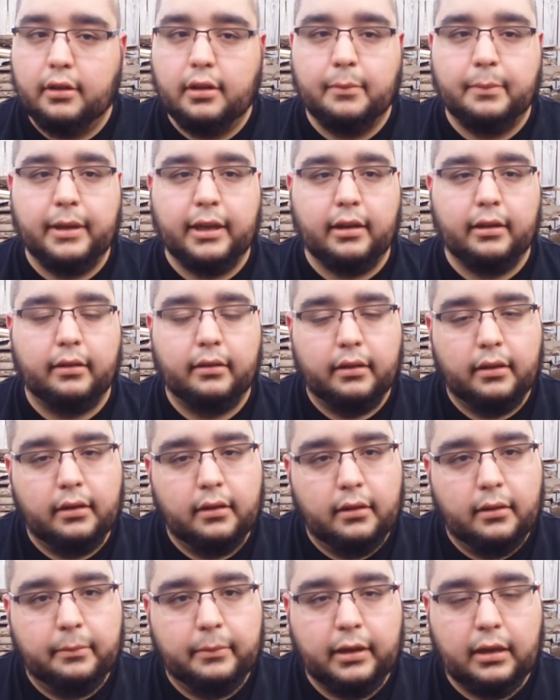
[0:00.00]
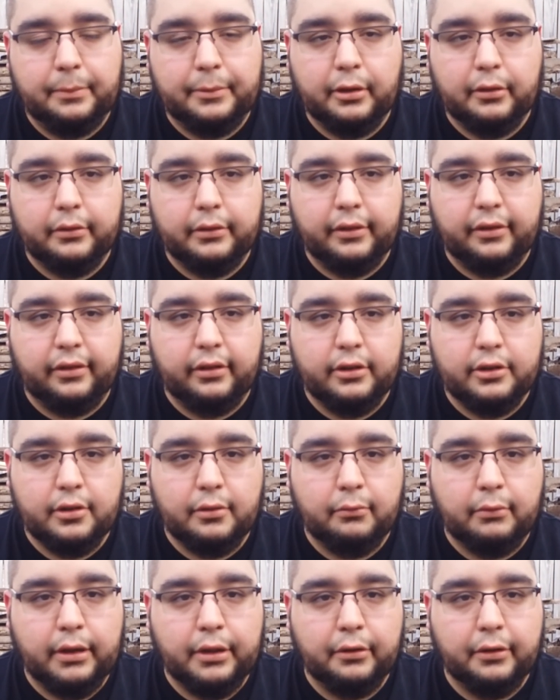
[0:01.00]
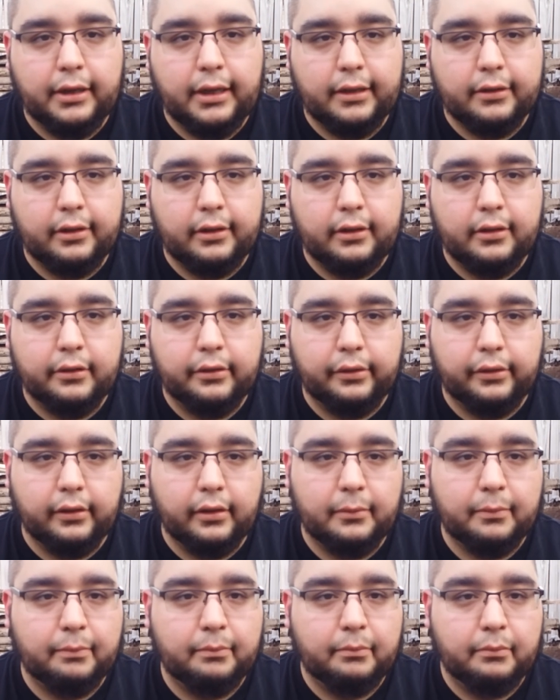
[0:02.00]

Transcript: can make up your own decision whether or not to use it.